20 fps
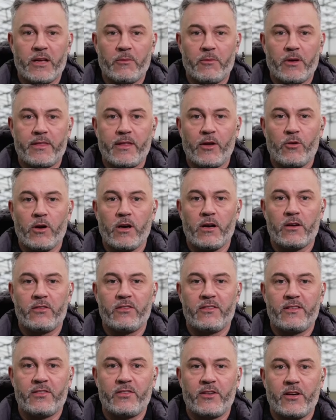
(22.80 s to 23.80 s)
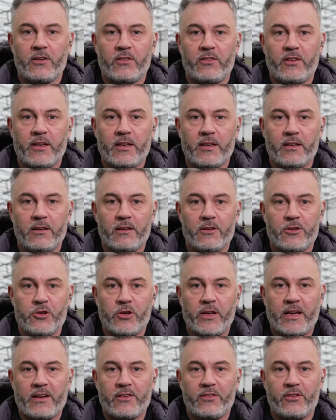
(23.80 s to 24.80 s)
without us discussing
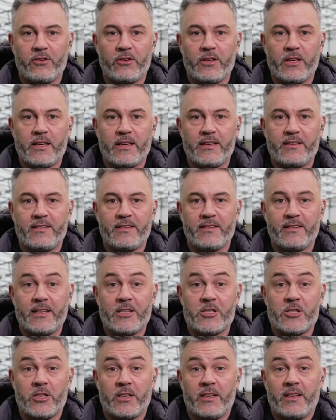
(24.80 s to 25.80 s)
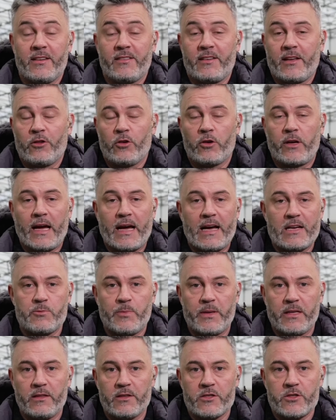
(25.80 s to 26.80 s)
Newcastle United injuries. And look, it has
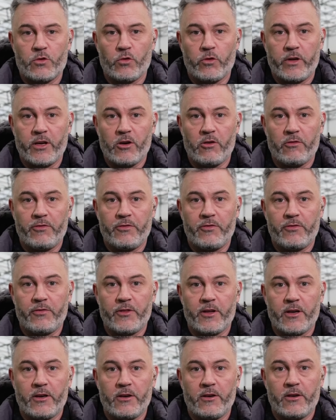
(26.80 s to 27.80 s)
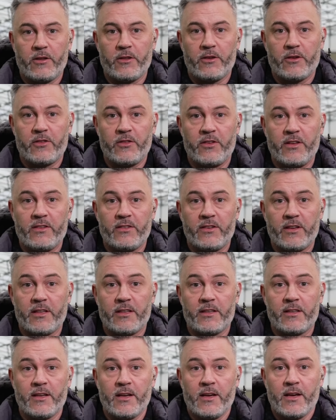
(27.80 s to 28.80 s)
been the story of their, their
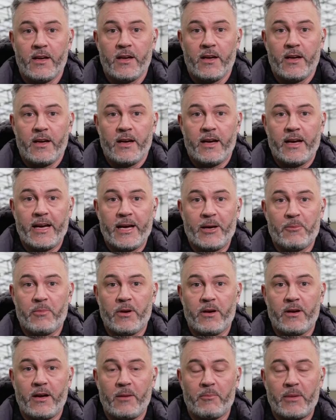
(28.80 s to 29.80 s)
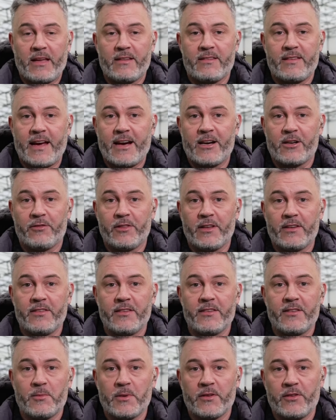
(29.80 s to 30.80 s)
season. Um, I'm getting tired of
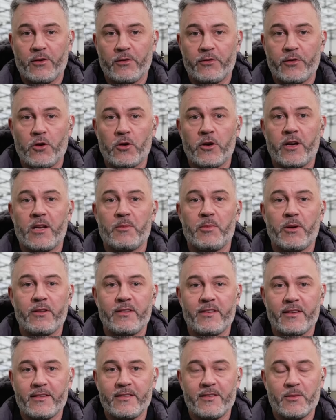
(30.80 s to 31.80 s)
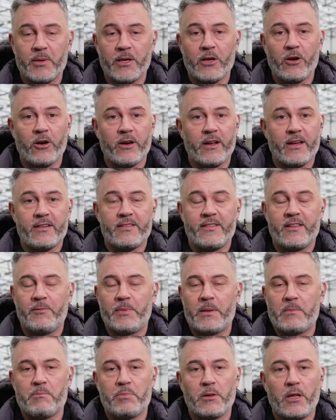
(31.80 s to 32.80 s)
listening to myself talking about it, to be honest. They've
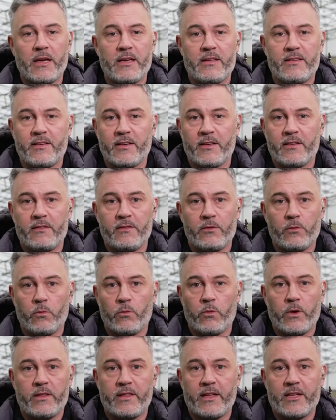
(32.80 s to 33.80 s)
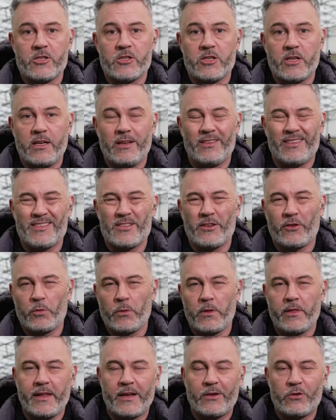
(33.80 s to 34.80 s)
been blighted with injuries. And just
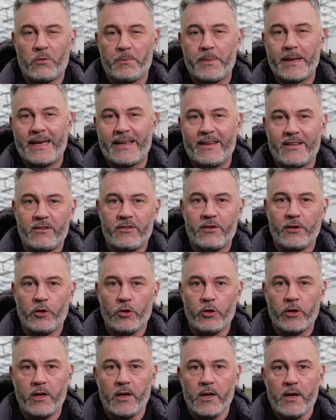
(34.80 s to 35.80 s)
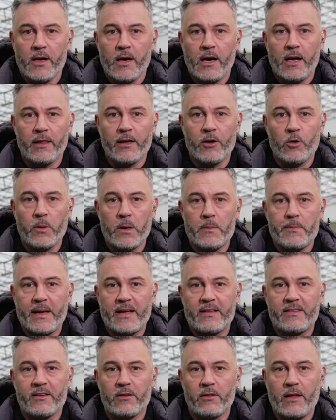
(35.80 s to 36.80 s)
when things were beginning to look a little bit
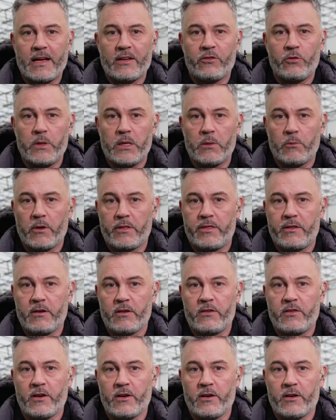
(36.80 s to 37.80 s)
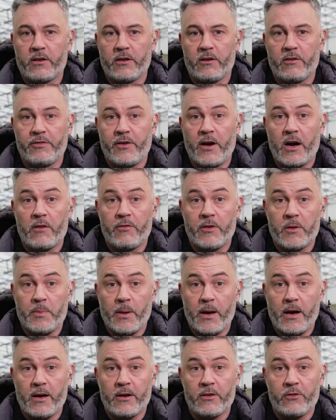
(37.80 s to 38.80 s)
better last week with the return of Harvey
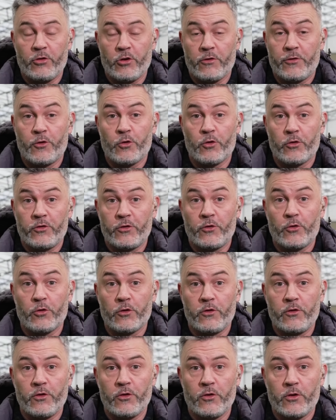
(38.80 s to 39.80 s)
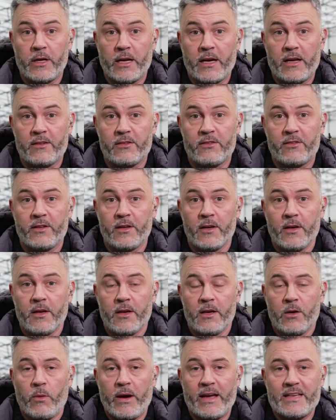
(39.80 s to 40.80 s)
Barnes, who, of course, scored two against
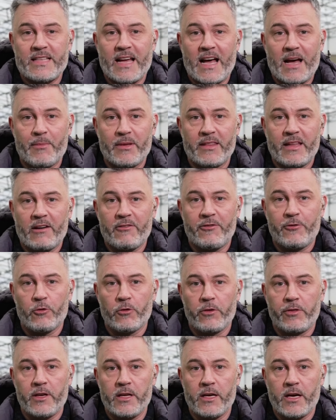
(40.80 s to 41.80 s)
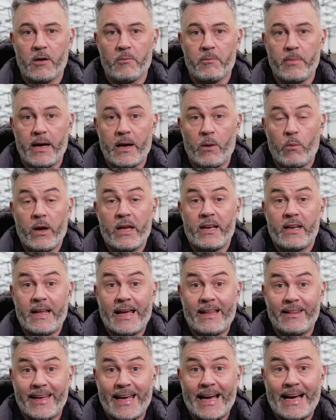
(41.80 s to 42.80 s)
West Ham in that 4 3 comeback win, and
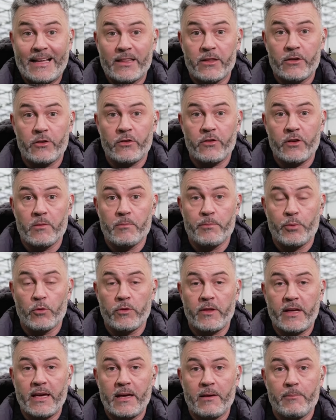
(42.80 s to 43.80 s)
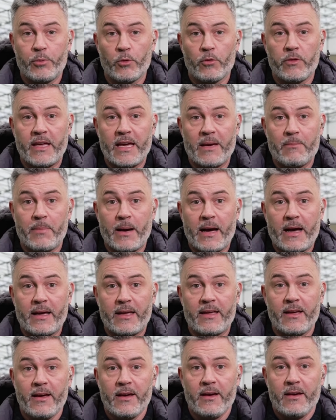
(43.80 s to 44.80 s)
Elliot Anderson both, both came
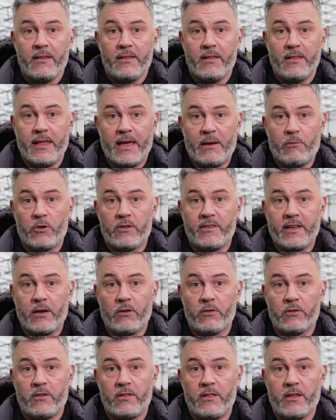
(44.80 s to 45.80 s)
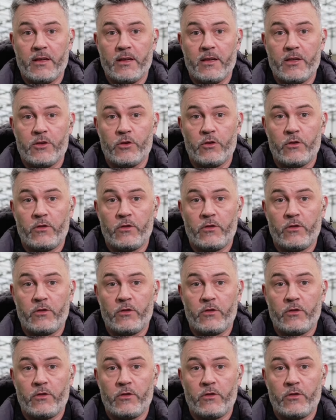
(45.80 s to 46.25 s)
back. They then were dealt the news